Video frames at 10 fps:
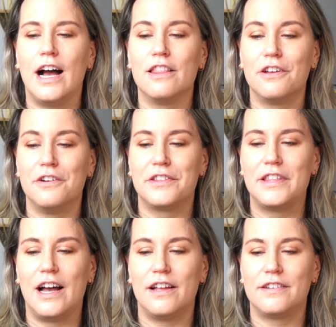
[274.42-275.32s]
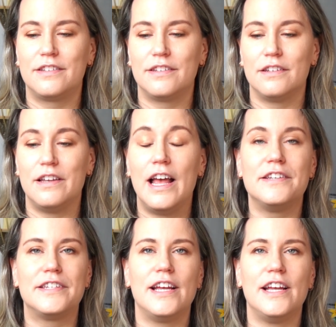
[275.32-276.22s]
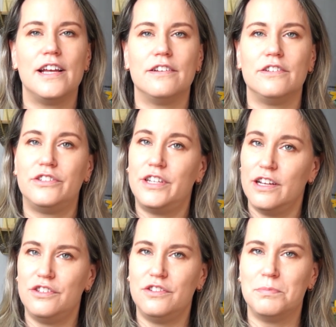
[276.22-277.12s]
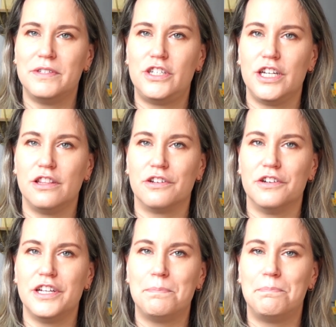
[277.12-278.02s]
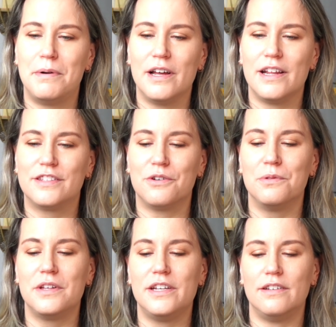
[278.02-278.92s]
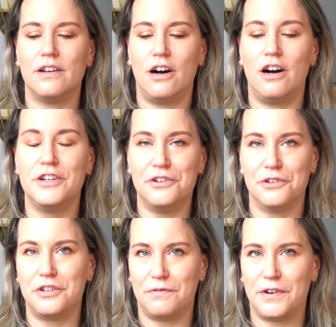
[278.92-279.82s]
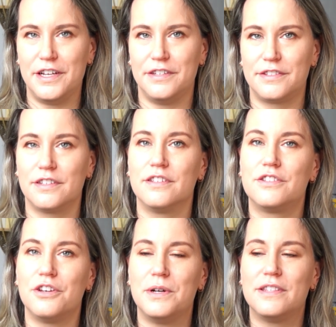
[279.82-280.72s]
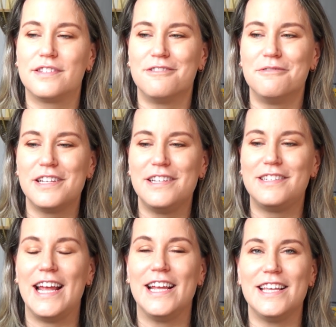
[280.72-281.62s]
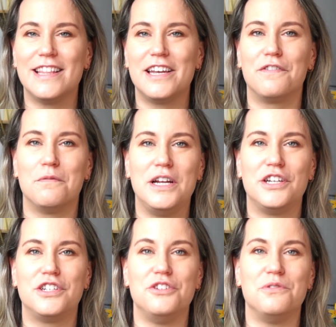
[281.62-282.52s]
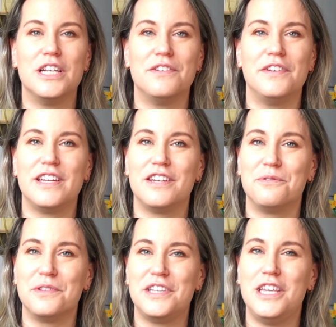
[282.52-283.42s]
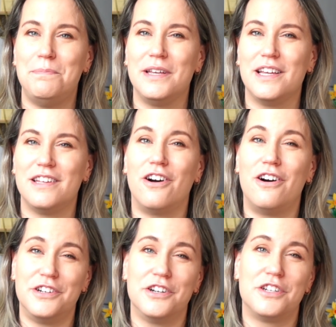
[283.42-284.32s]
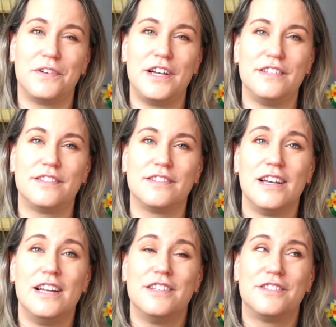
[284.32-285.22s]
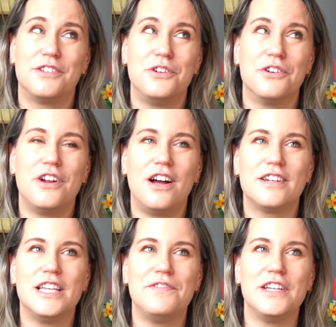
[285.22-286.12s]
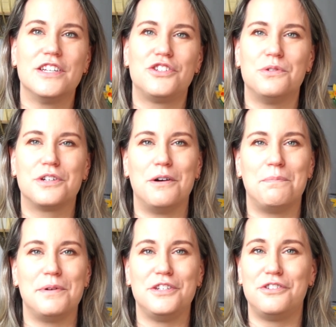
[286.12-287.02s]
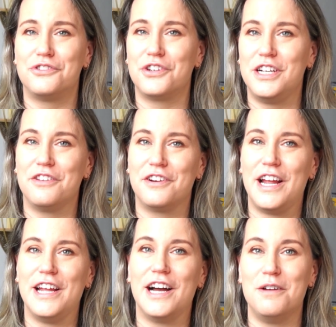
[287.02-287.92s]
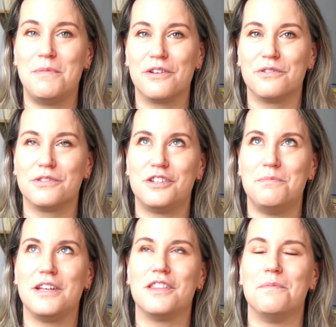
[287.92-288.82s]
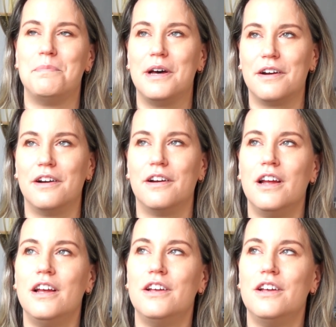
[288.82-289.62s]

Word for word: I learned that Ente does use machine learning, but it's only on your device. So it's only taking that information you give it and only keeping it on your device. So you're not giving it to a company to train their AI models to make them better,